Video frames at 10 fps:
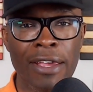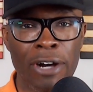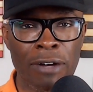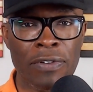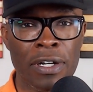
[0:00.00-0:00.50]

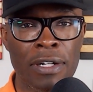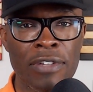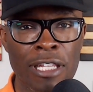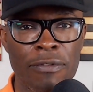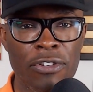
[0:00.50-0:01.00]
of a
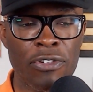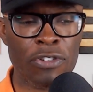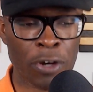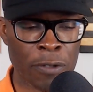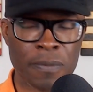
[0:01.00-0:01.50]
television
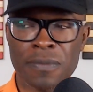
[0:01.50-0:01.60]
show.